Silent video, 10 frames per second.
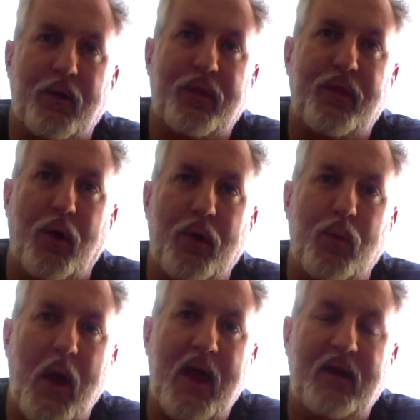third
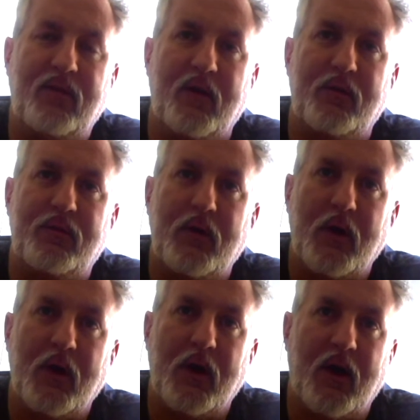wave of
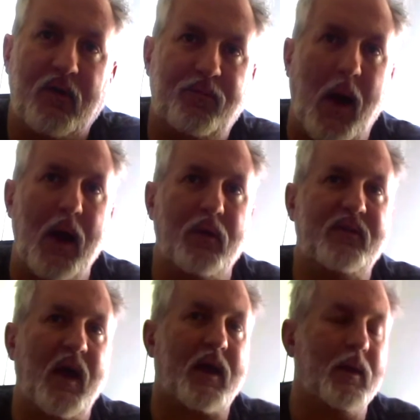
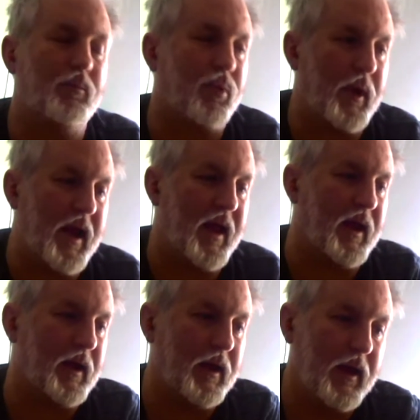biotech and
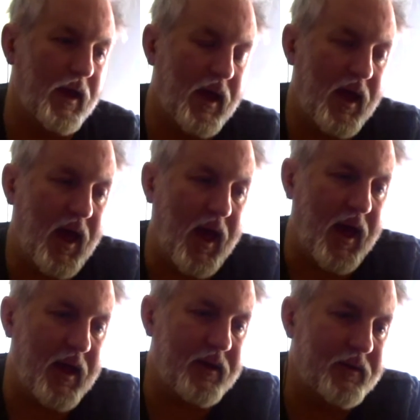breeding.
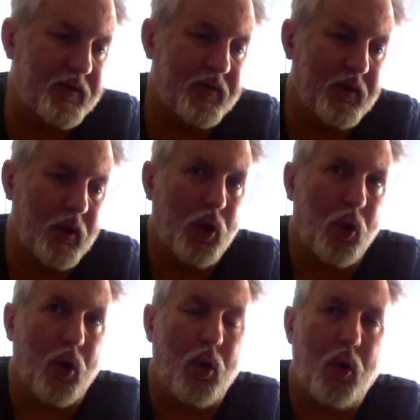And
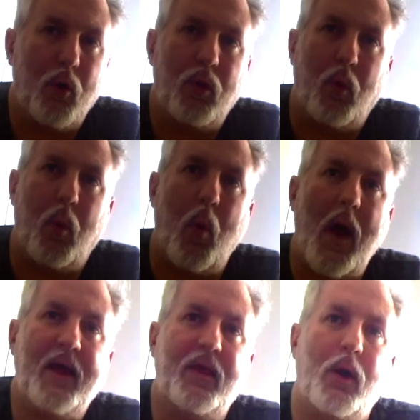the way
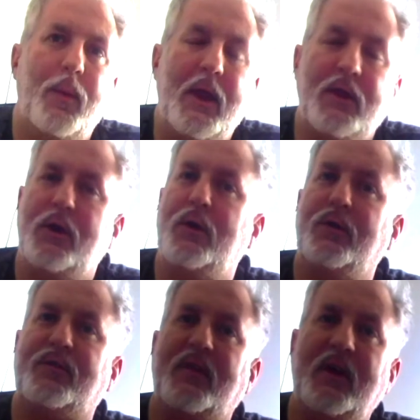they're being
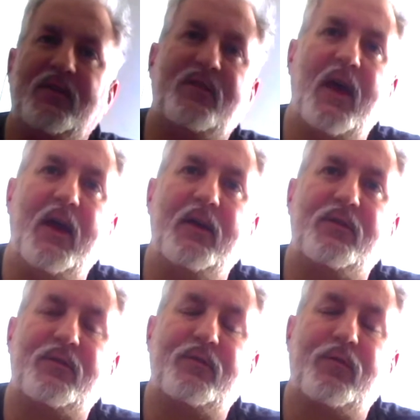used these days,
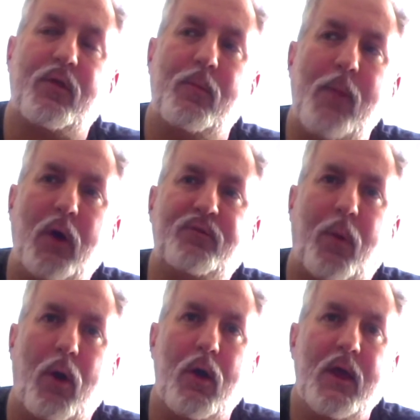for the most
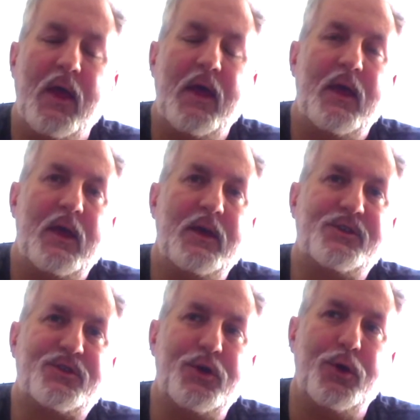part, is
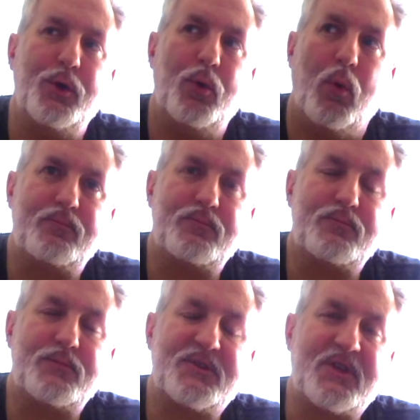to
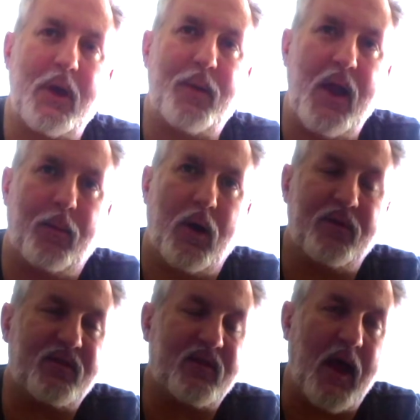skip a number of
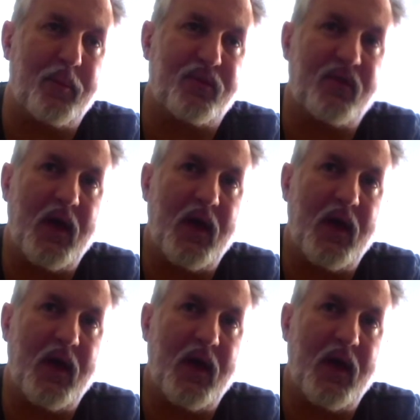steps,